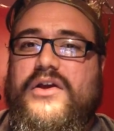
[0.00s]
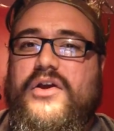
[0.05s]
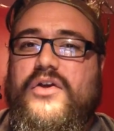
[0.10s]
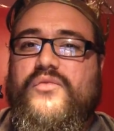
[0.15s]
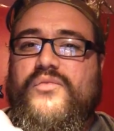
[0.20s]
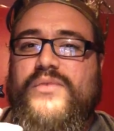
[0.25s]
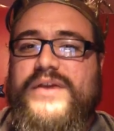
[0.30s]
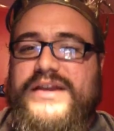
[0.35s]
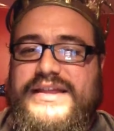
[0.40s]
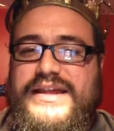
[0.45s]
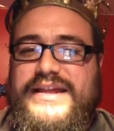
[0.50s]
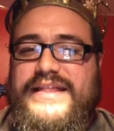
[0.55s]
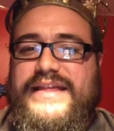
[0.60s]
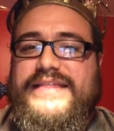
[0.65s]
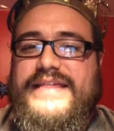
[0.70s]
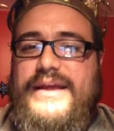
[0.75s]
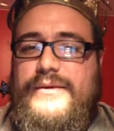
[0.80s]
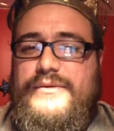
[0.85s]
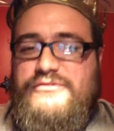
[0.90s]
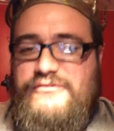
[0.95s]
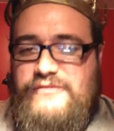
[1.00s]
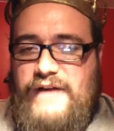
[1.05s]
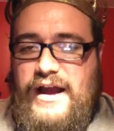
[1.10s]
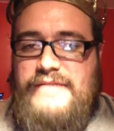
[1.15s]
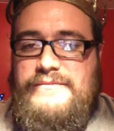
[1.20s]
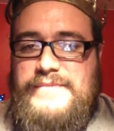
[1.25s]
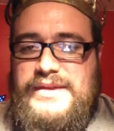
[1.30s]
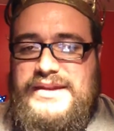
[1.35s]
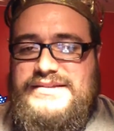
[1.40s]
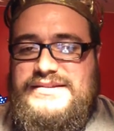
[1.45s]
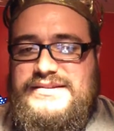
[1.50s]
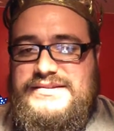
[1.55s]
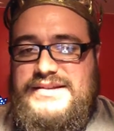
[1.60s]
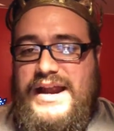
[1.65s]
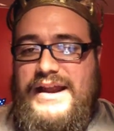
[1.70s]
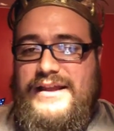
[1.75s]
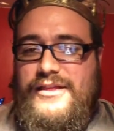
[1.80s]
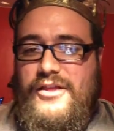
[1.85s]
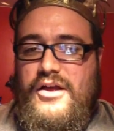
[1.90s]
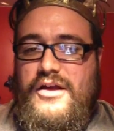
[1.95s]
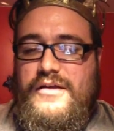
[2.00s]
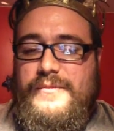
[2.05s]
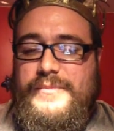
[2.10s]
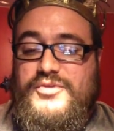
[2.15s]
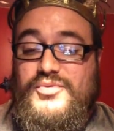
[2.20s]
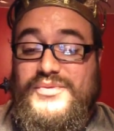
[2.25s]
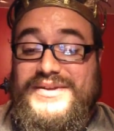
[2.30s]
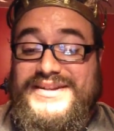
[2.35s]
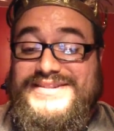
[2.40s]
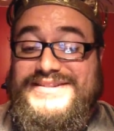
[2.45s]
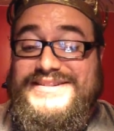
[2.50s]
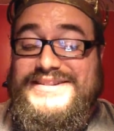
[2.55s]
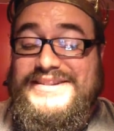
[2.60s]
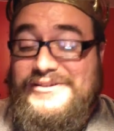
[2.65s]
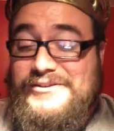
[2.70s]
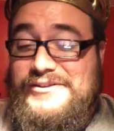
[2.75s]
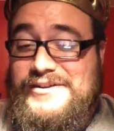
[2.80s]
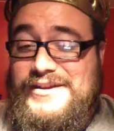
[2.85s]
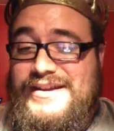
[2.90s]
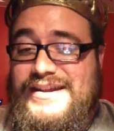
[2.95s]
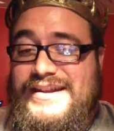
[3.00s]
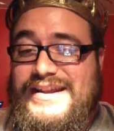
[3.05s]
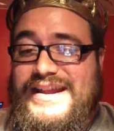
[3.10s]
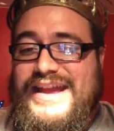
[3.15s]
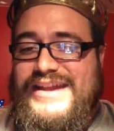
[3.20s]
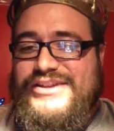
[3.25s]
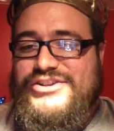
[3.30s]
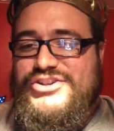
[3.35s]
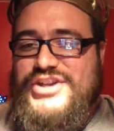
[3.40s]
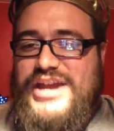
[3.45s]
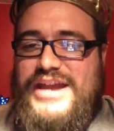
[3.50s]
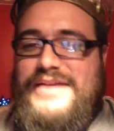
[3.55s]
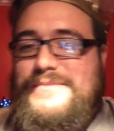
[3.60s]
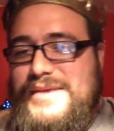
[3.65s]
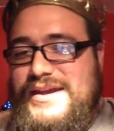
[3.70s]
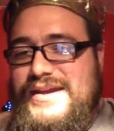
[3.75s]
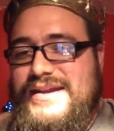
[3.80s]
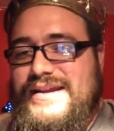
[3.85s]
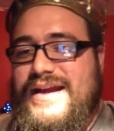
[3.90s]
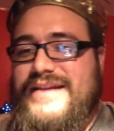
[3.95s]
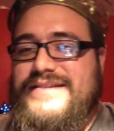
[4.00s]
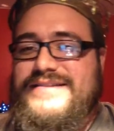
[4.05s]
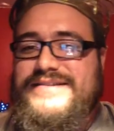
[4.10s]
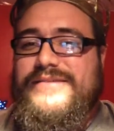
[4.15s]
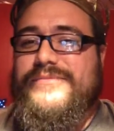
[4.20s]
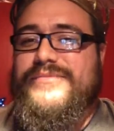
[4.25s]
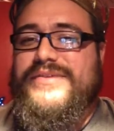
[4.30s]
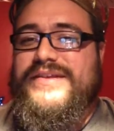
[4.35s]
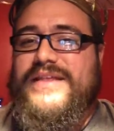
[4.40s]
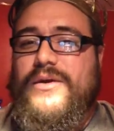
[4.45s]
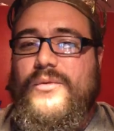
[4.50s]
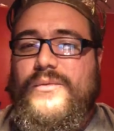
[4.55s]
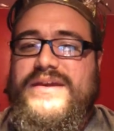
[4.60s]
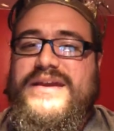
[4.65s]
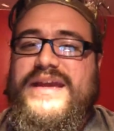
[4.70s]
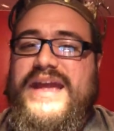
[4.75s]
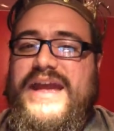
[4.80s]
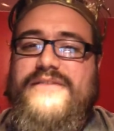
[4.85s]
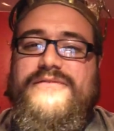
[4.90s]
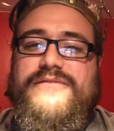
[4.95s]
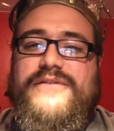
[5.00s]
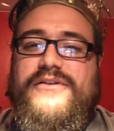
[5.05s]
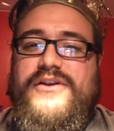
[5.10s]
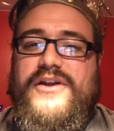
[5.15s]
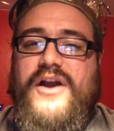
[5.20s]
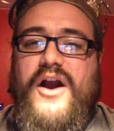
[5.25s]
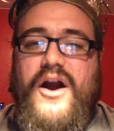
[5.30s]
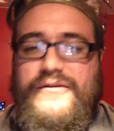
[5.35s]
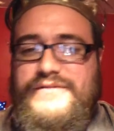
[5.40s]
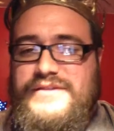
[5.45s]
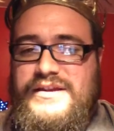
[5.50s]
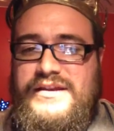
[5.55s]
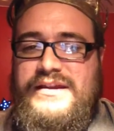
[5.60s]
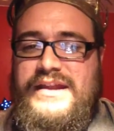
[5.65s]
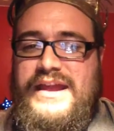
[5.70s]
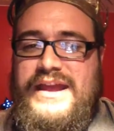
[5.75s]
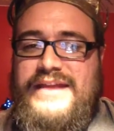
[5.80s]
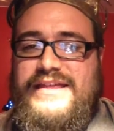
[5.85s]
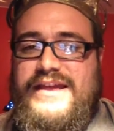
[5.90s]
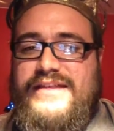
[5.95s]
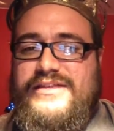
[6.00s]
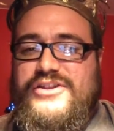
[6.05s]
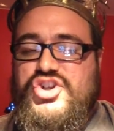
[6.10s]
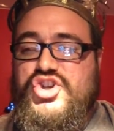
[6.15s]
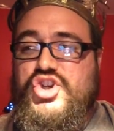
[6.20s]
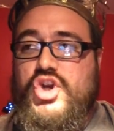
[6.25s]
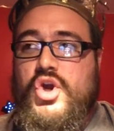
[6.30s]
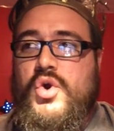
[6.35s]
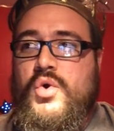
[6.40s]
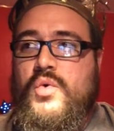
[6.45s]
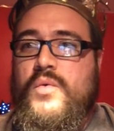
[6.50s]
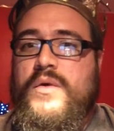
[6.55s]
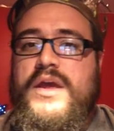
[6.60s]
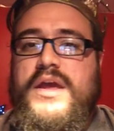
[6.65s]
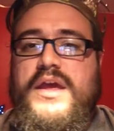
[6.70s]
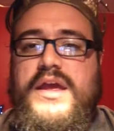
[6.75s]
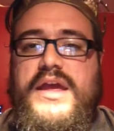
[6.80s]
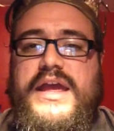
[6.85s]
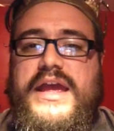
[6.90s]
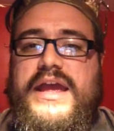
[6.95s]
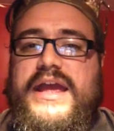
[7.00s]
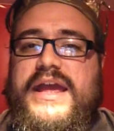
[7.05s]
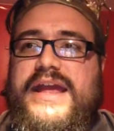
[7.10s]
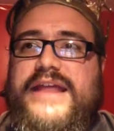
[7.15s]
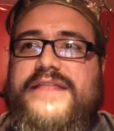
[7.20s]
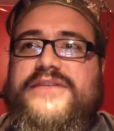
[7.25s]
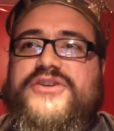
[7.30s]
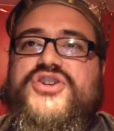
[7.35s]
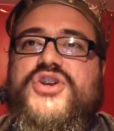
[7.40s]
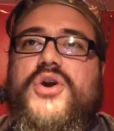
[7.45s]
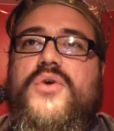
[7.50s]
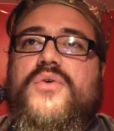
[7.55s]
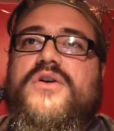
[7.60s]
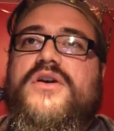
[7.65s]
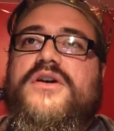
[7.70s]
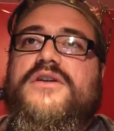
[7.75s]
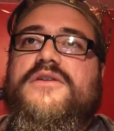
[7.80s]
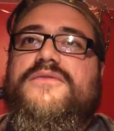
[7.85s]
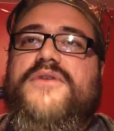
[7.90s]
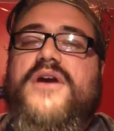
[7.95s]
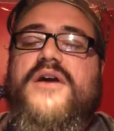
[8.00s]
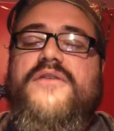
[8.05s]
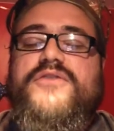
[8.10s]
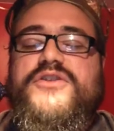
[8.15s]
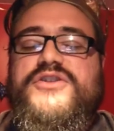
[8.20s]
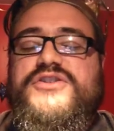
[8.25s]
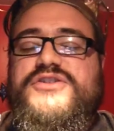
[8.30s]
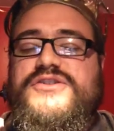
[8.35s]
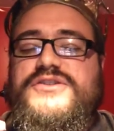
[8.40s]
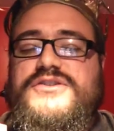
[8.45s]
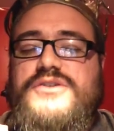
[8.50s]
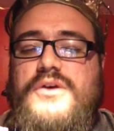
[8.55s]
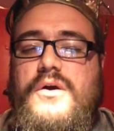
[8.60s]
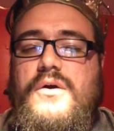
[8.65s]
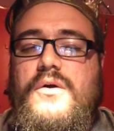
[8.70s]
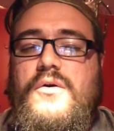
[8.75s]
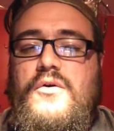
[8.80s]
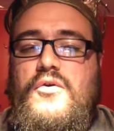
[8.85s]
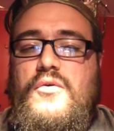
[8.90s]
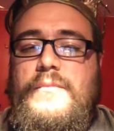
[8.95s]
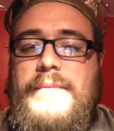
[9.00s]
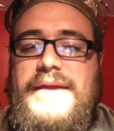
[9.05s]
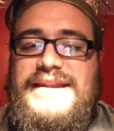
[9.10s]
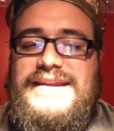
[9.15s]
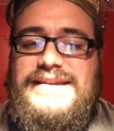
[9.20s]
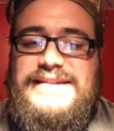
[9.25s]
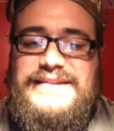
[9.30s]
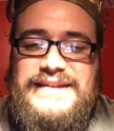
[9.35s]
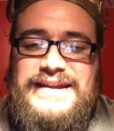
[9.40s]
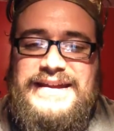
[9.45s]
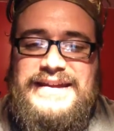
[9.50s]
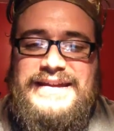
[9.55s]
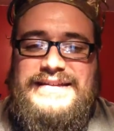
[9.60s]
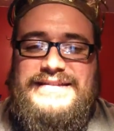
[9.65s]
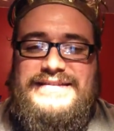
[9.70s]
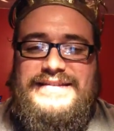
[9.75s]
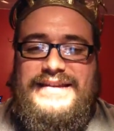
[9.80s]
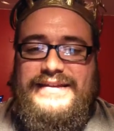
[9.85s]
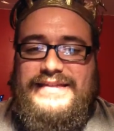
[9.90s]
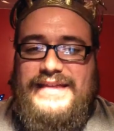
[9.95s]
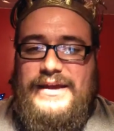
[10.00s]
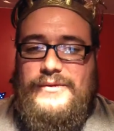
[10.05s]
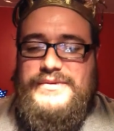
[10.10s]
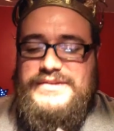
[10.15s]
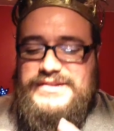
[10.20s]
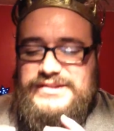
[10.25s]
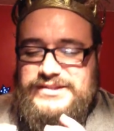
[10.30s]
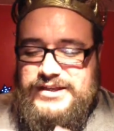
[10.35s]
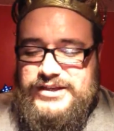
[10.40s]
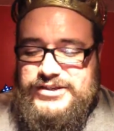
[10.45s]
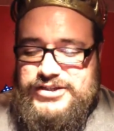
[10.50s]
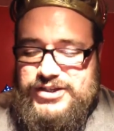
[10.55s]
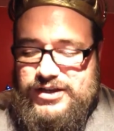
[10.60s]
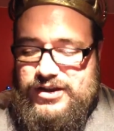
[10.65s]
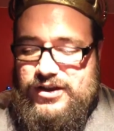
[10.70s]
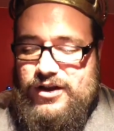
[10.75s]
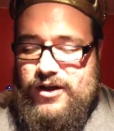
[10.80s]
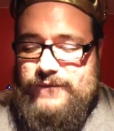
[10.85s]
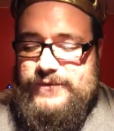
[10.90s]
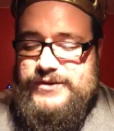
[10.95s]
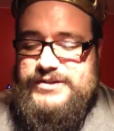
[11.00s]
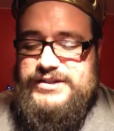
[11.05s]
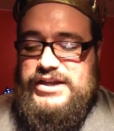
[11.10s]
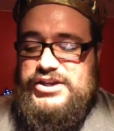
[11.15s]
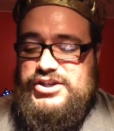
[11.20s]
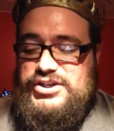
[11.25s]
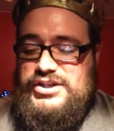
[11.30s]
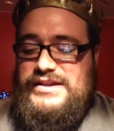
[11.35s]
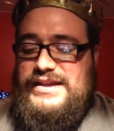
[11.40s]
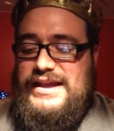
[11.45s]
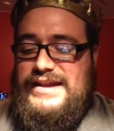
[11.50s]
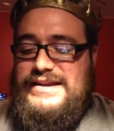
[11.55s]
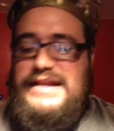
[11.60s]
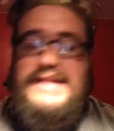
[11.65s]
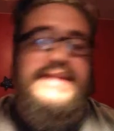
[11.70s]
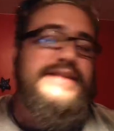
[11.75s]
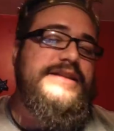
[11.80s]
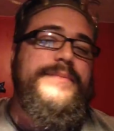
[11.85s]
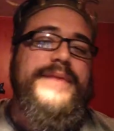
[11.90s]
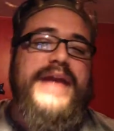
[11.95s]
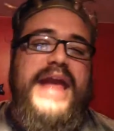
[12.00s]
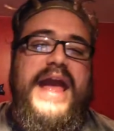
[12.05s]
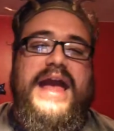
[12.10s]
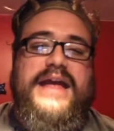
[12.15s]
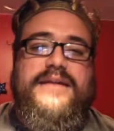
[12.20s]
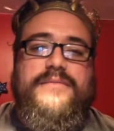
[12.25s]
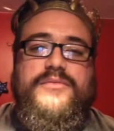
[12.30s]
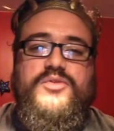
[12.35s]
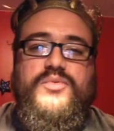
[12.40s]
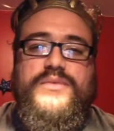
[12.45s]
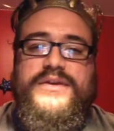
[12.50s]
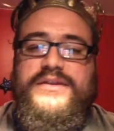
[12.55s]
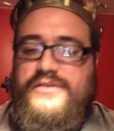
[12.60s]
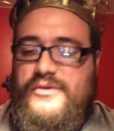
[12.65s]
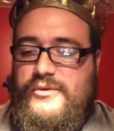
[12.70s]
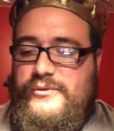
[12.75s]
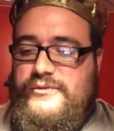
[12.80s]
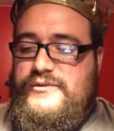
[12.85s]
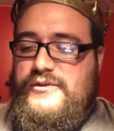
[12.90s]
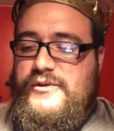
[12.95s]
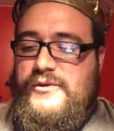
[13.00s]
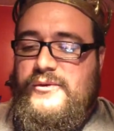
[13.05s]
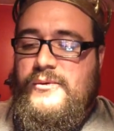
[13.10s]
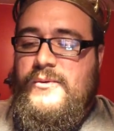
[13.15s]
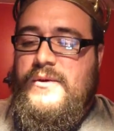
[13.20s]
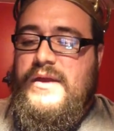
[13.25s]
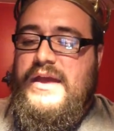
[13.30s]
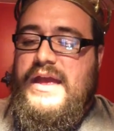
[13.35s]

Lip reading: Really, like, that was 5 minutes of dialogue between Tyrion and Jaime. Not something that we get very often, and that the show could have covered so many things. Like, that was such a conversation that needed to be had between those two.